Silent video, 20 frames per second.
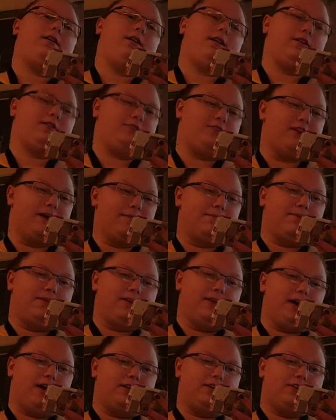
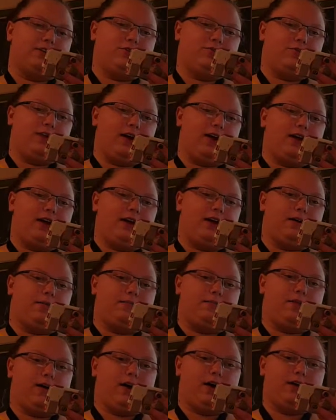Intrepid underwent a
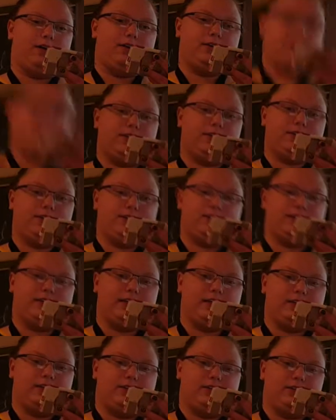
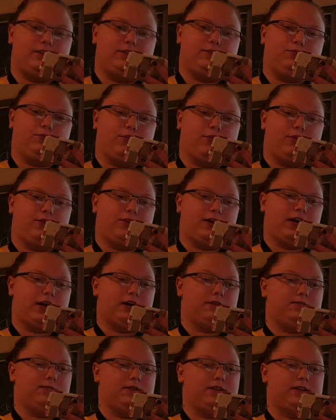modernization
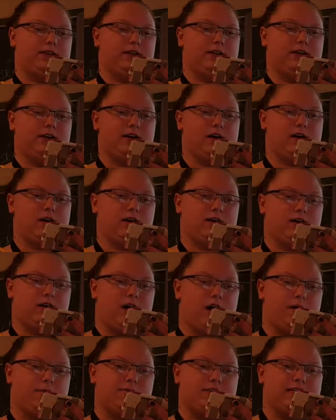program to
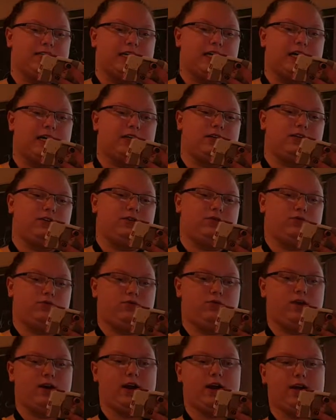accommodate
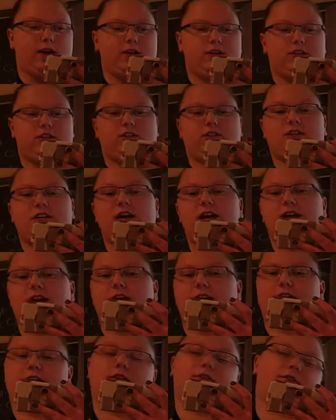new
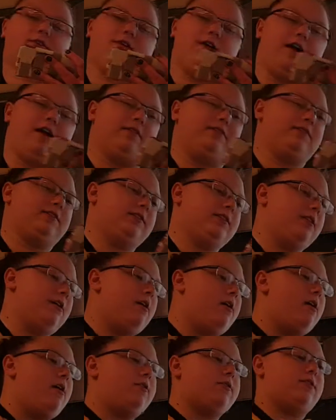jet aircrafts.
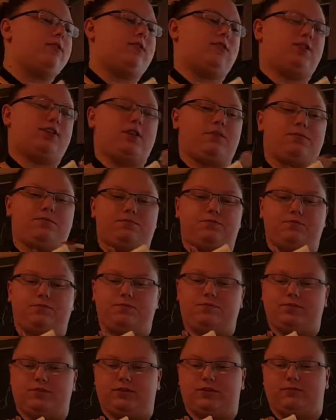The ship
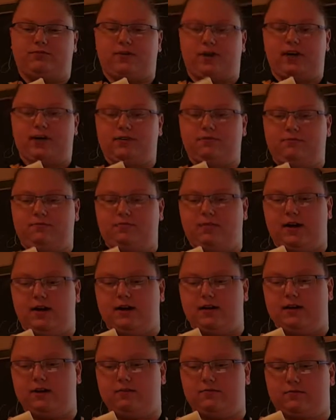was
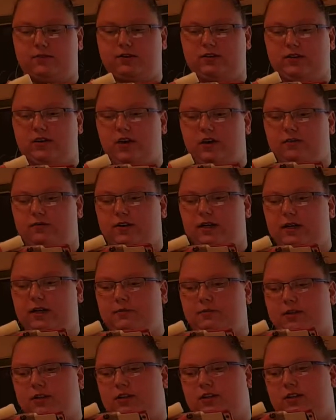
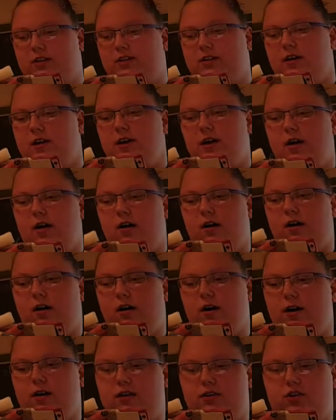recommissioned
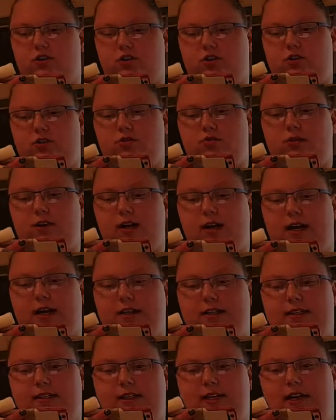on June
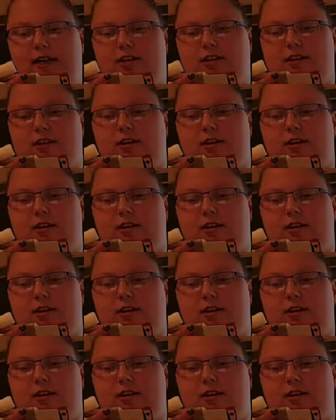18,